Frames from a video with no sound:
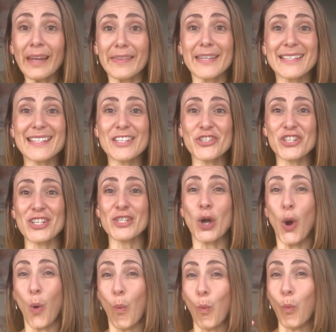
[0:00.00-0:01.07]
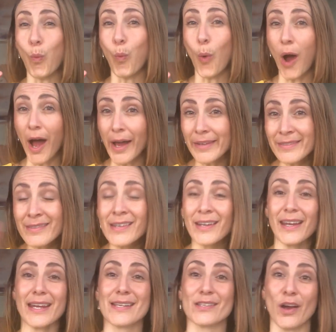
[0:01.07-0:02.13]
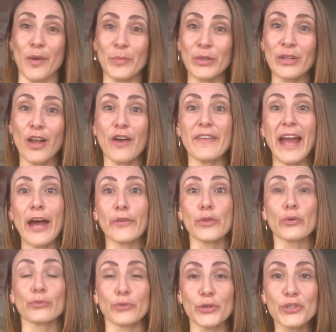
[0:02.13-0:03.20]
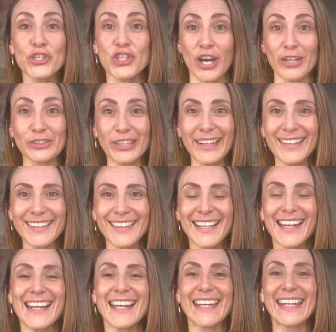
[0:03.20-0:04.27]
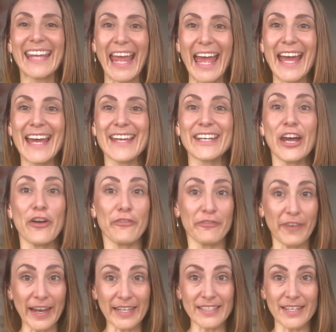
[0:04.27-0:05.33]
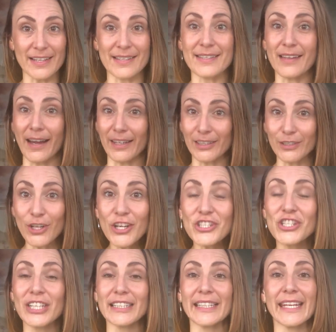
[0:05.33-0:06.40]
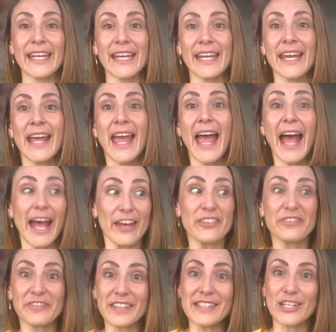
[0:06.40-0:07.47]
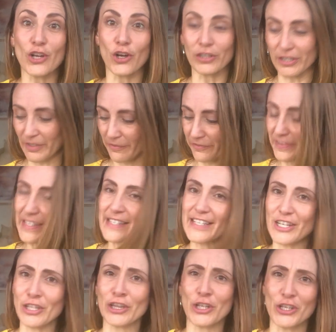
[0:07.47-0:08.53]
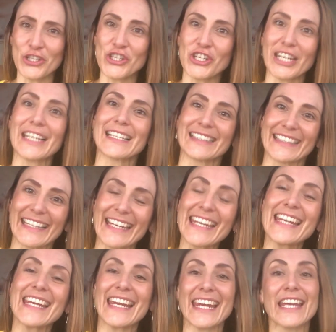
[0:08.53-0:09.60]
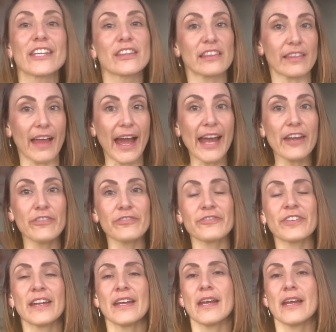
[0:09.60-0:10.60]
This is just one example of how the root chakra can affect us psychologically and physiologically in life